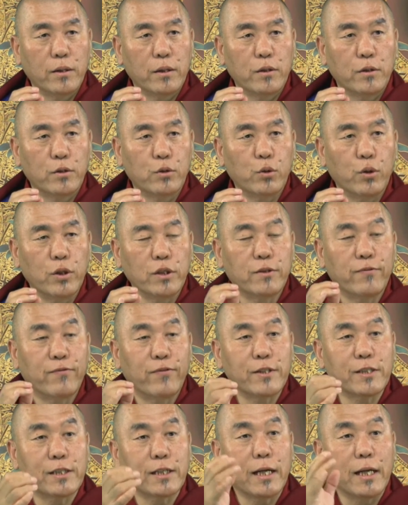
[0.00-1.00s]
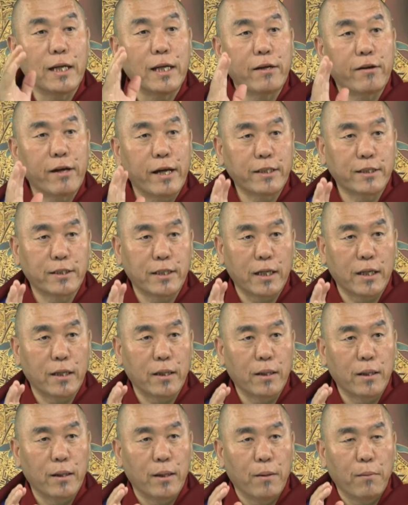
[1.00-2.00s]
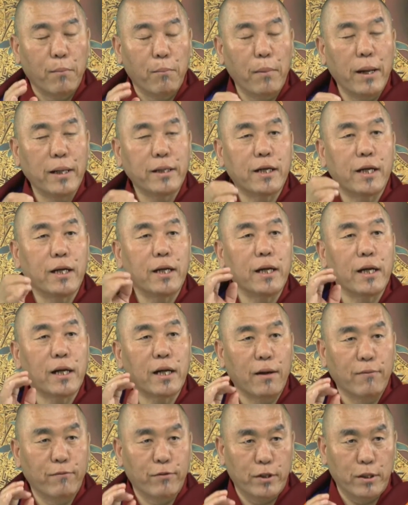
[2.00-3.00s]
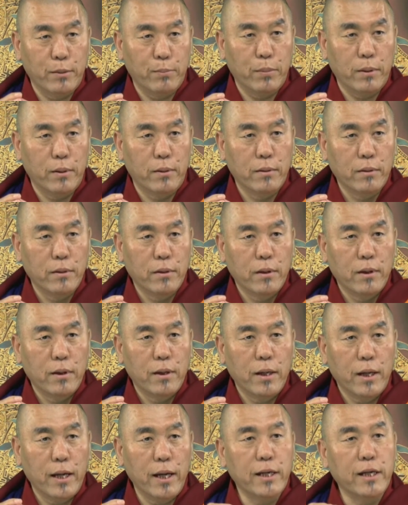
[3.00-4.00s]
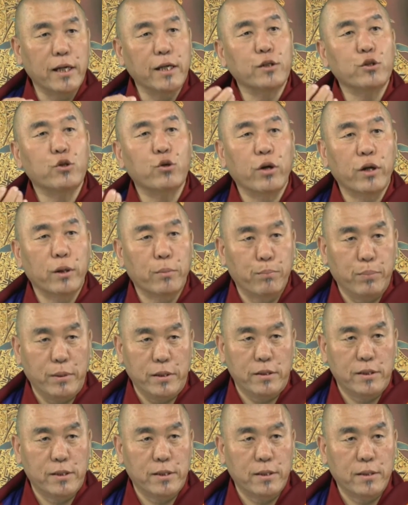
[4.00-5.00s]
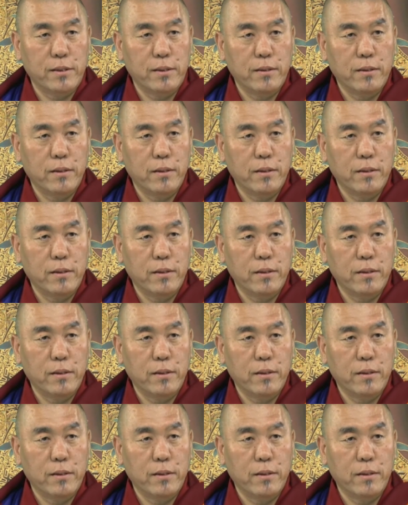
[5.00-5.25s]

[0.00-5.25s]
So it's physically resting, mentally comfortable, and enjoying peace.